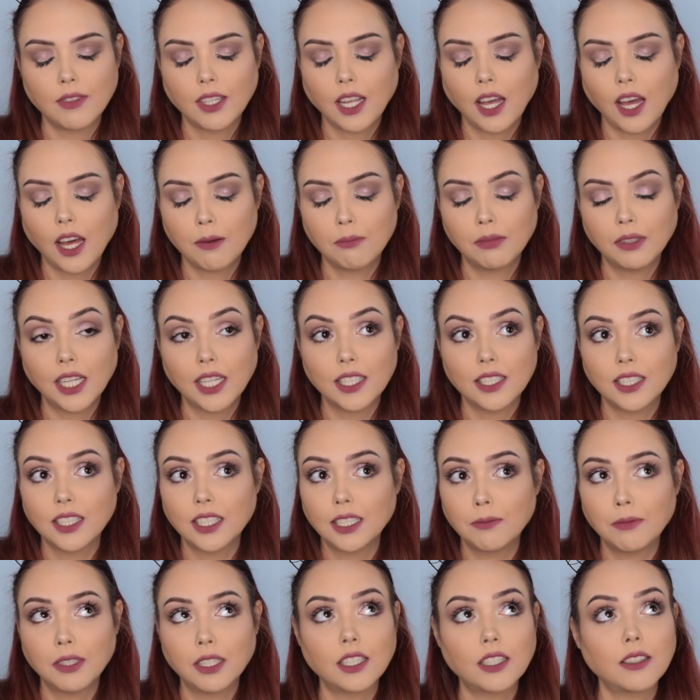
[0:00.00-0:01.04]
God bless
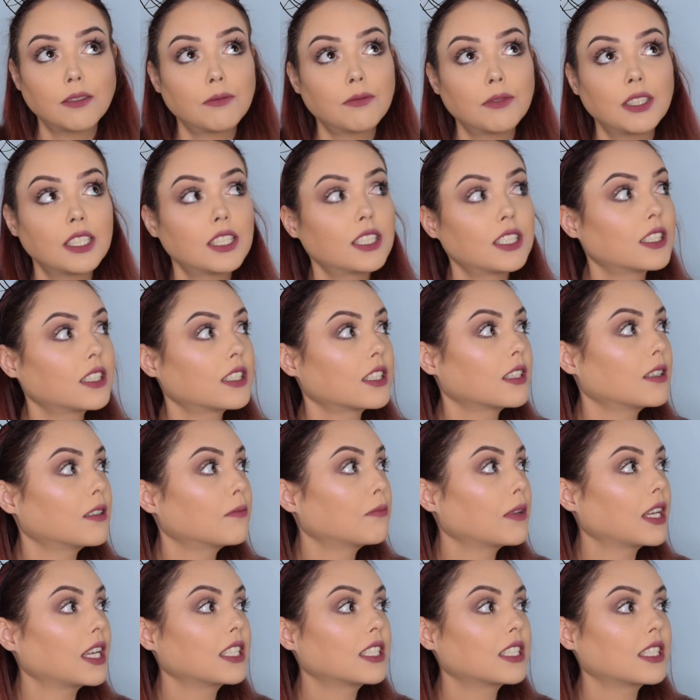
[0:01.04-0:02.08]
this mirror. This is a
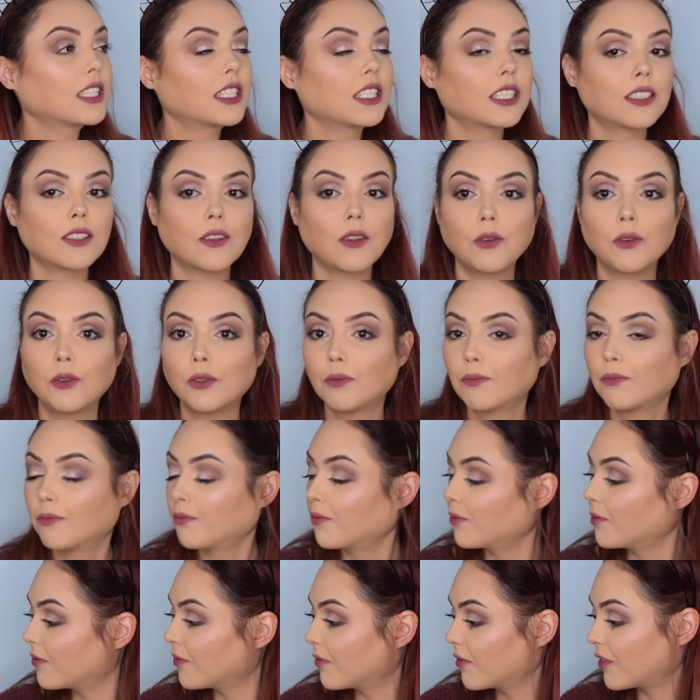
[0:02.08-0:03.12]
mess. This whole
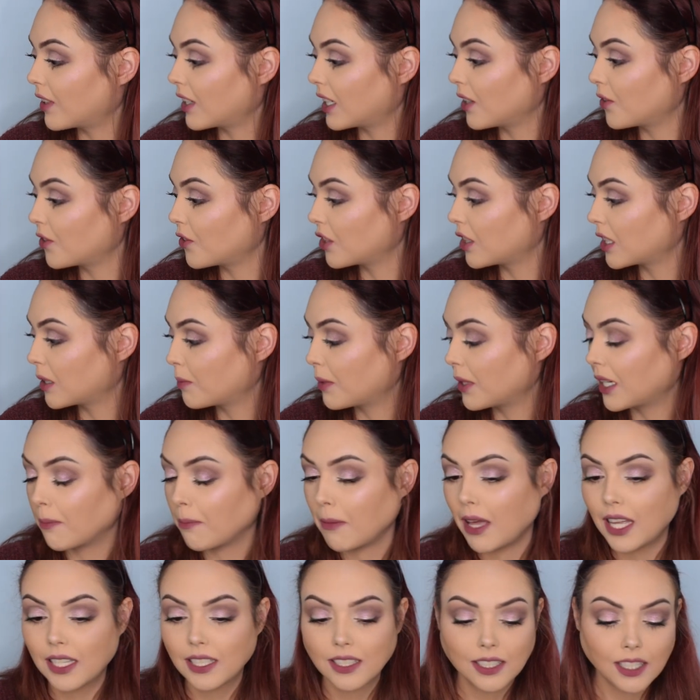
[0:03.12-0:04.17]
video's just been a
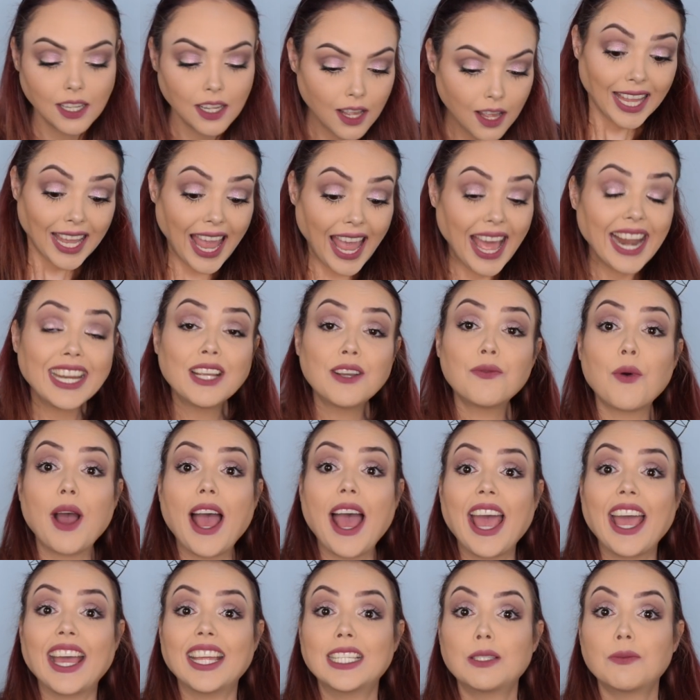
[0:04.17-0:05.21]
mess.
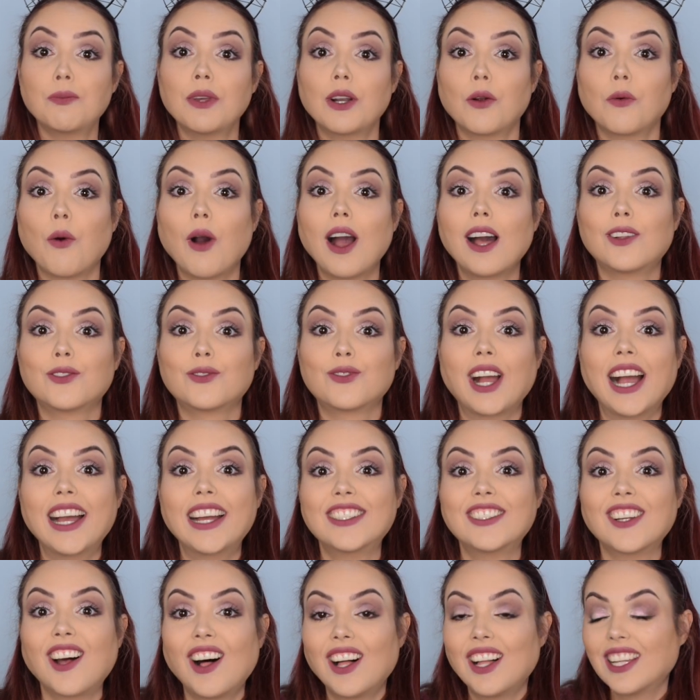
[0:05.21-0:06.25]
Anyway, it's been a wild
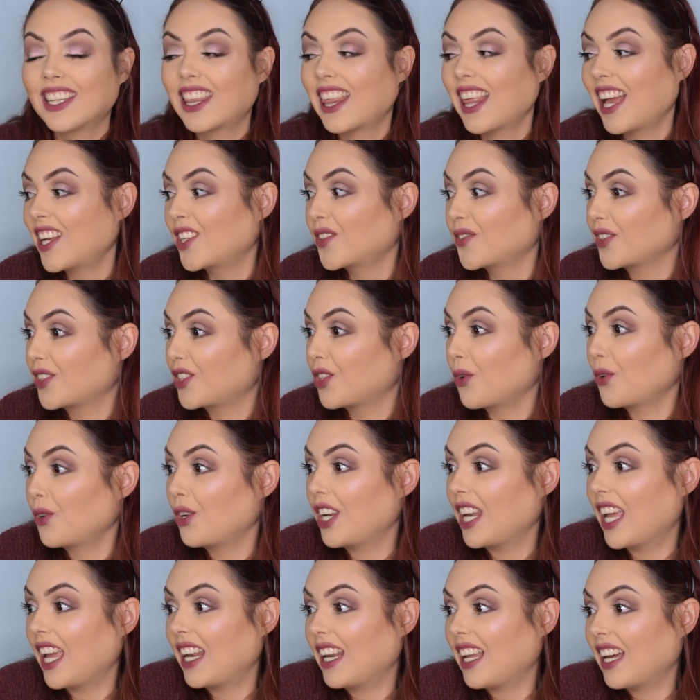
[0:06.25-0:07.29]
ride, y'all. Thanks for
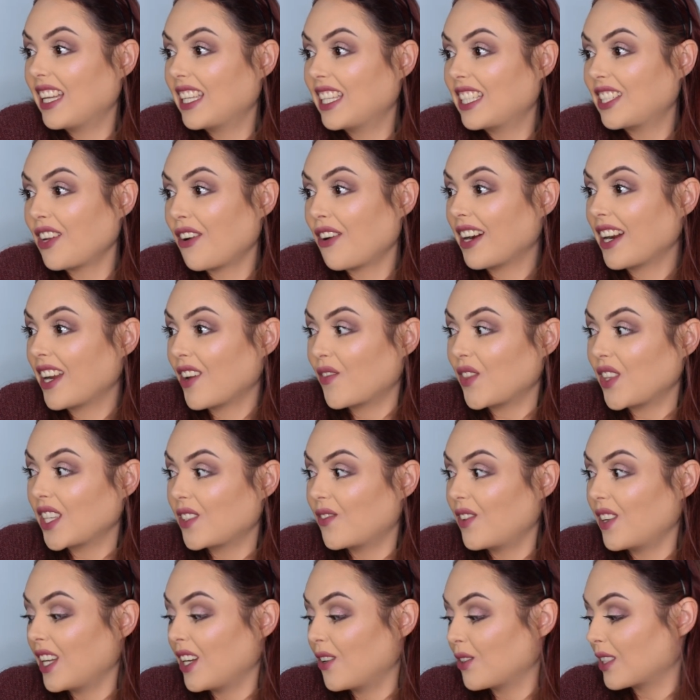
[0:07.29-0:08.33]
tuning in. Sorry if this
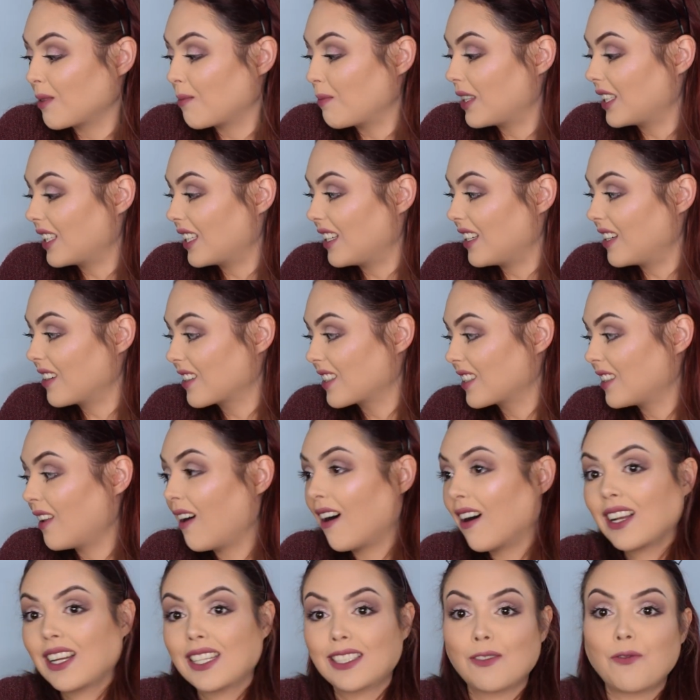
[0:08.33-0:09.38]
video is a million years
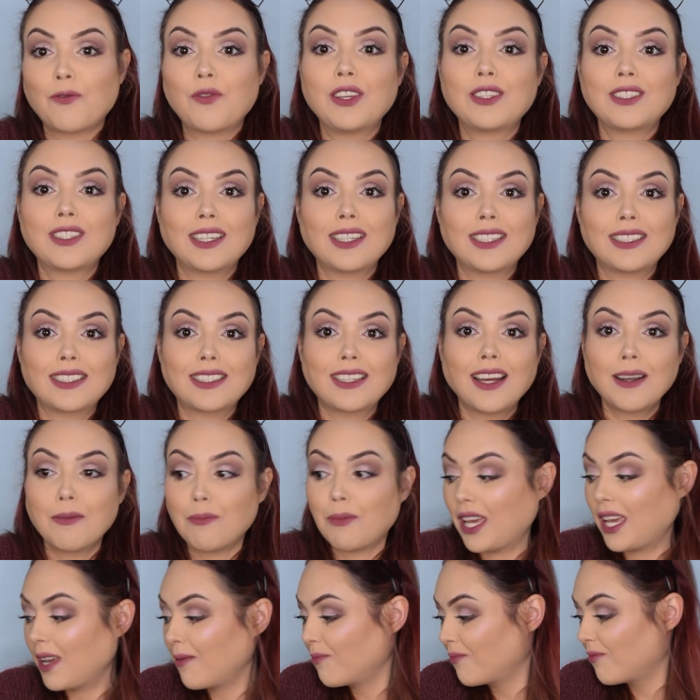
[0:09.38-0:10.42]
long because it feels like it's gonna
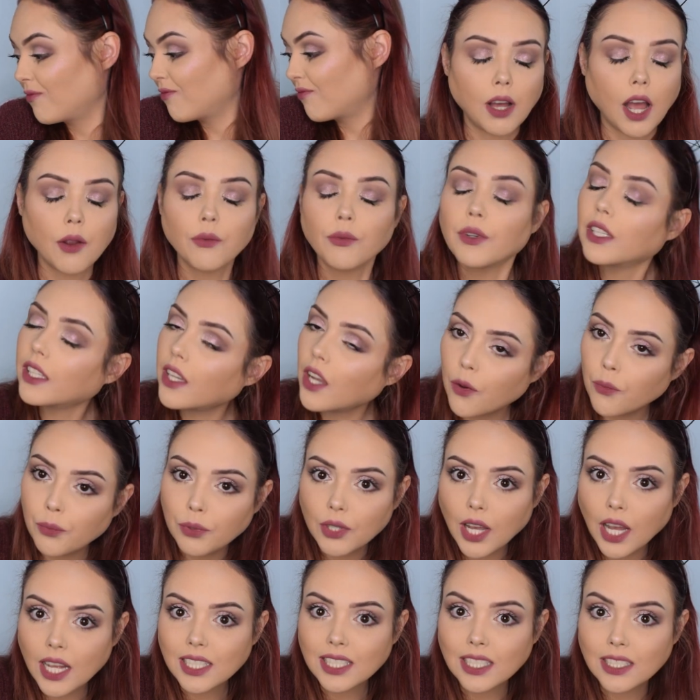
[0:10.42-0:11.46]
be. I really hope you
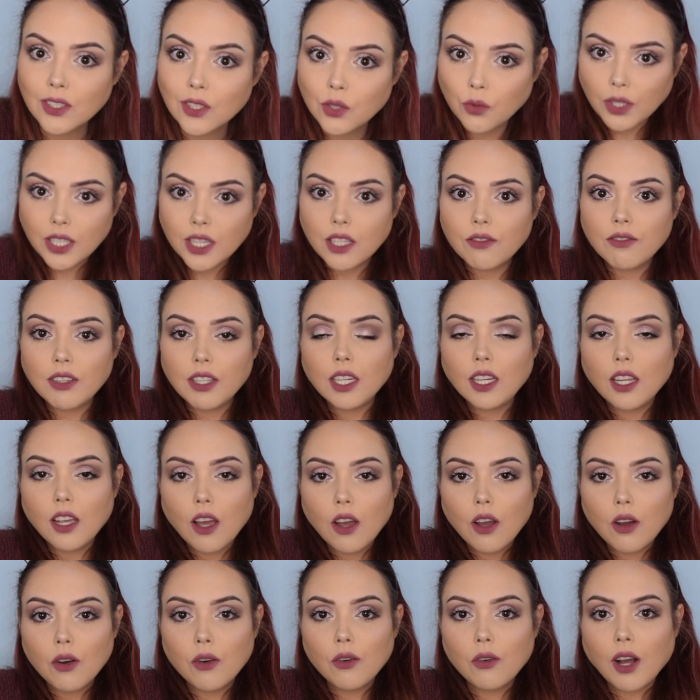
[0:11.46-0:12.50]
guys enjoyed the
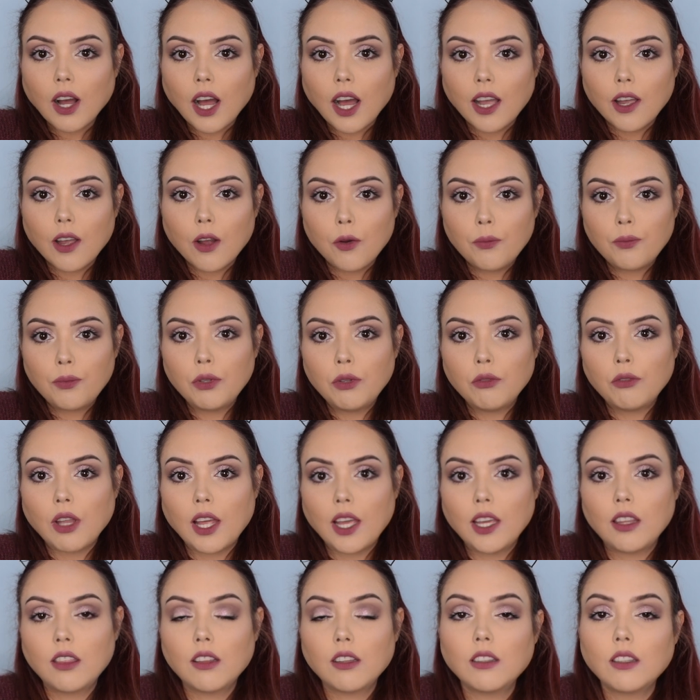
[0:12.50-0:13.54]
video. I hope you
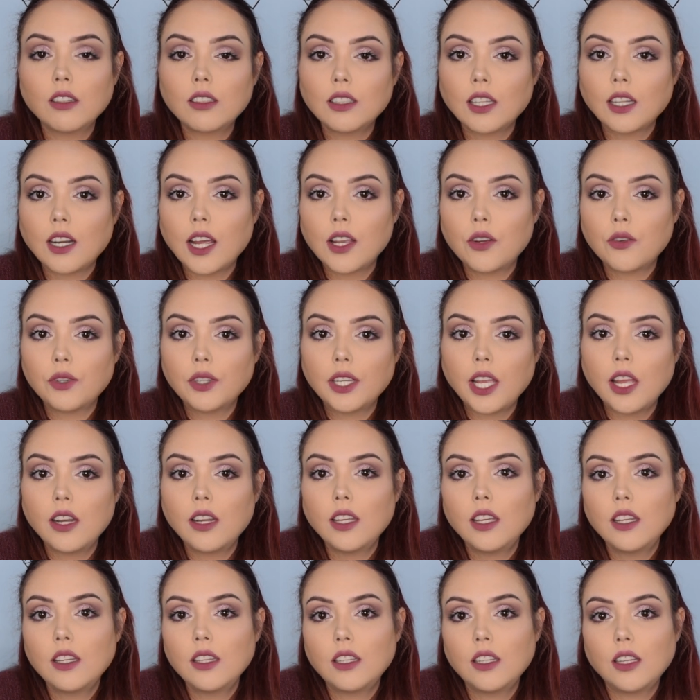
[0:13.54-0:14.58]
like the look that I
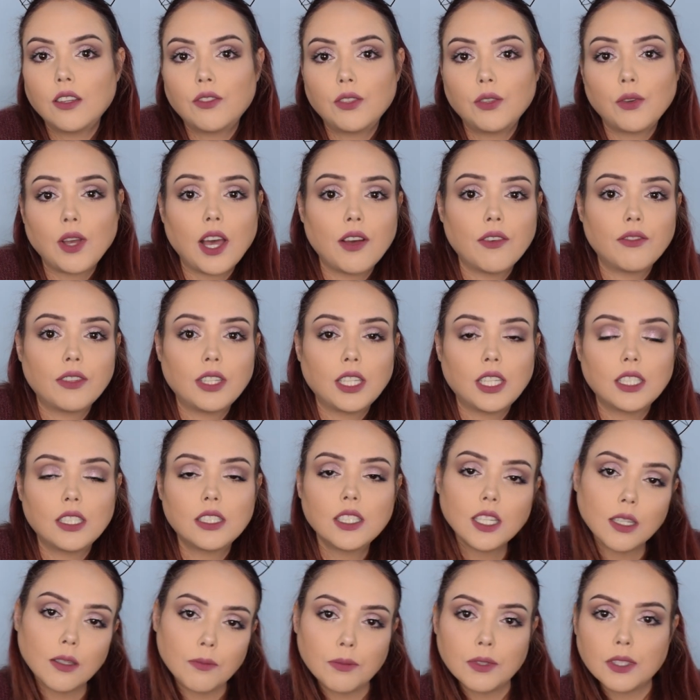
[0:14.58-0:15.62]
created. If you have any
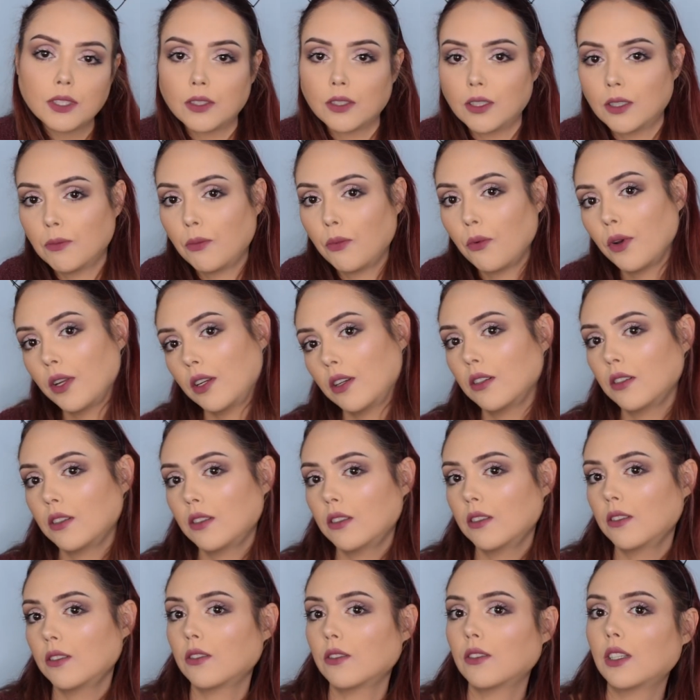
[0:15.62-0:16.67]
tips or
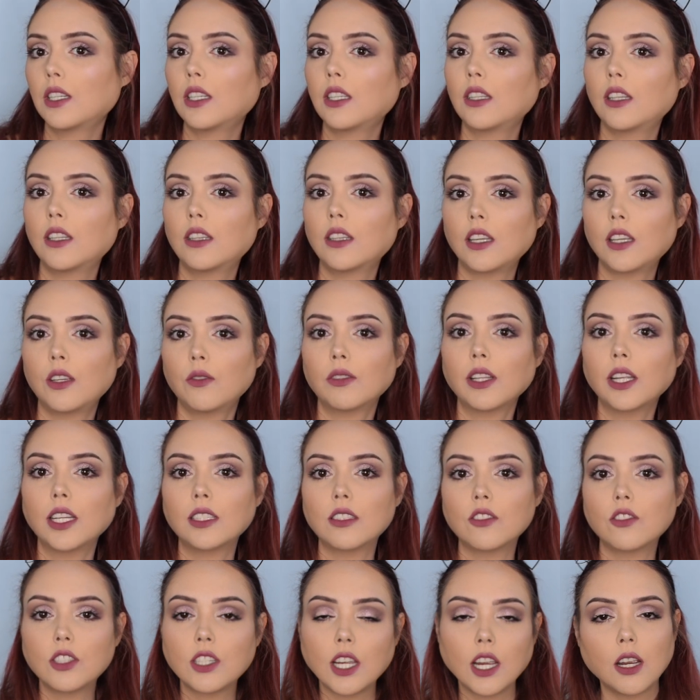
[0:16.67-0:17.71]
pointers or anything that you'd like
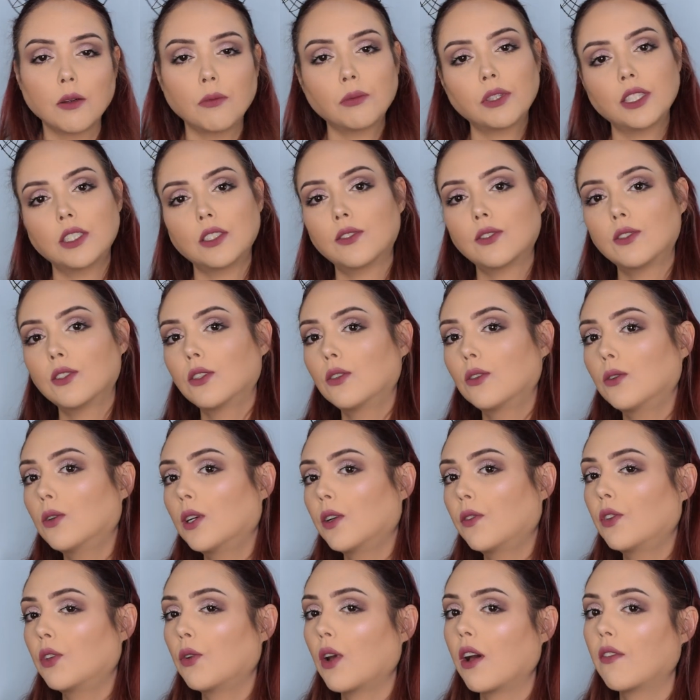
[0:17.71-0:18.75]
to share, please do.
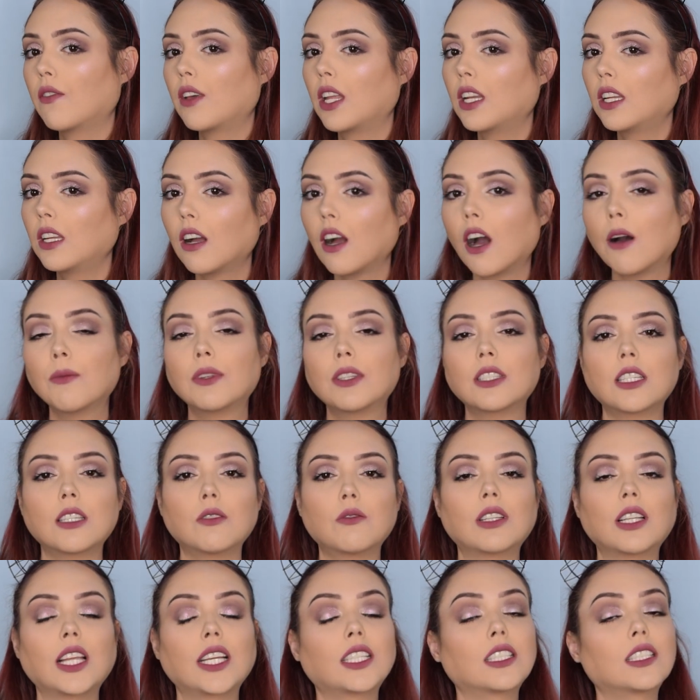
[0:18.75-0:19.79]
If you have any comments that you
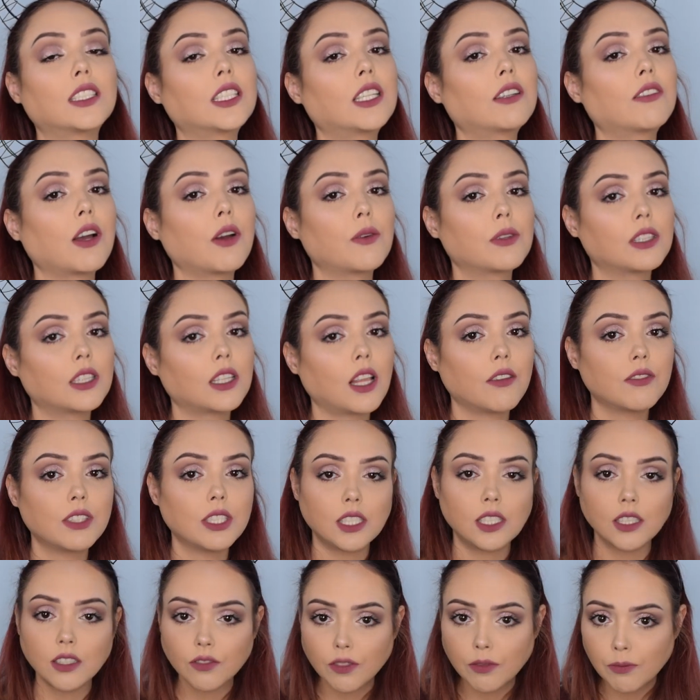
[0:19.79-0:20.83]
would like to leave, I would love to
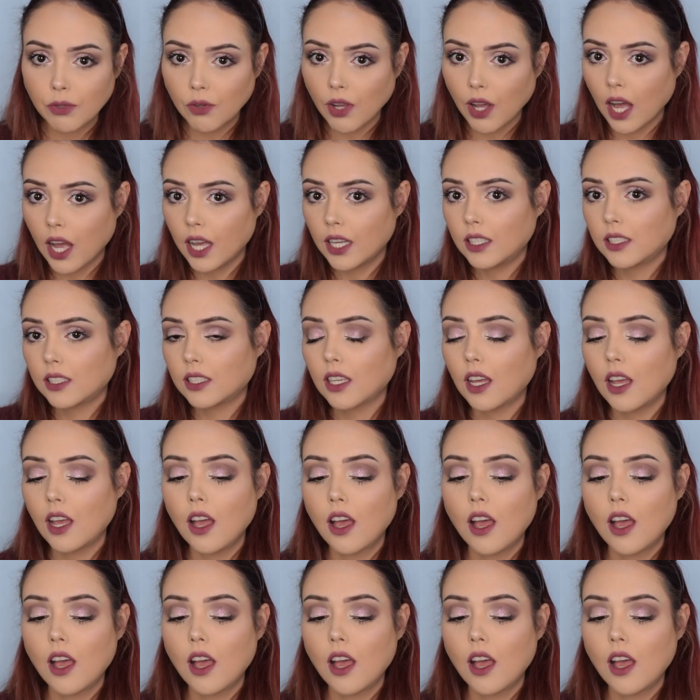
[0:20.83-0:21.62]
hear from you guys.